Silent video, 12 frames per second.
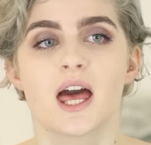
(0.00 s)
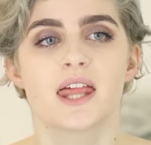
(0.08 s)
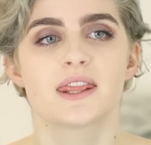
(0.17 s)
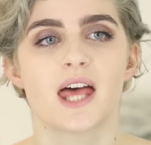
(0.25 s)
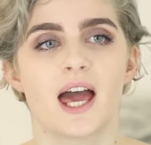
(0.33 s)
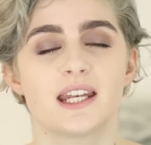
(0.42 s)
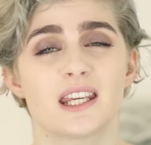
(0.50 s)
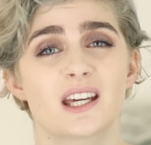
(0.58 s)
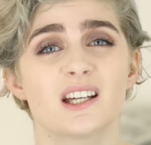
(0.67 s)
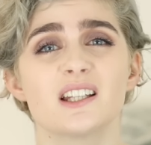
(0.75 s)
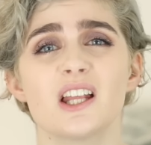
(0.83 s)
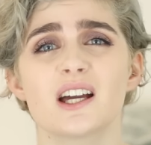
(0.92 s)
then it
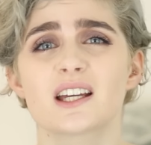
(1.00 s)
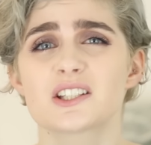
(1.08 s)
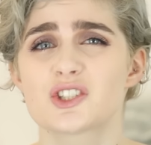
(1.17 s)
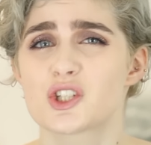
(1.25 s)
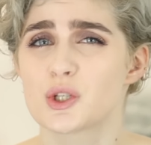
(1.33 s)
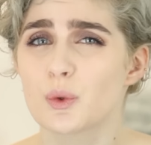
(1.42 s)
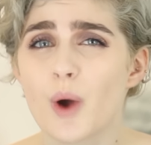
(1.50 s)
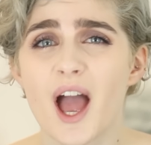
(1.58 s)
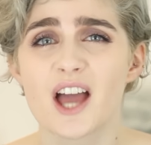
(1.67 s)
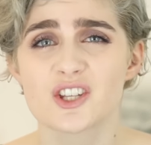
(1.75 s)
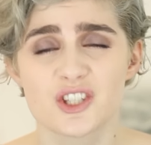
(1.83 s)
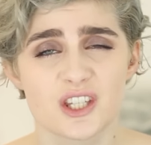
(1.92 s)
could look too
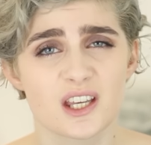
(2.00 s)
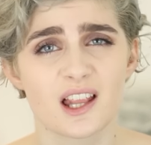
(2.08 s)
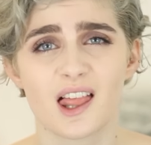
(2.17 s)
ashy,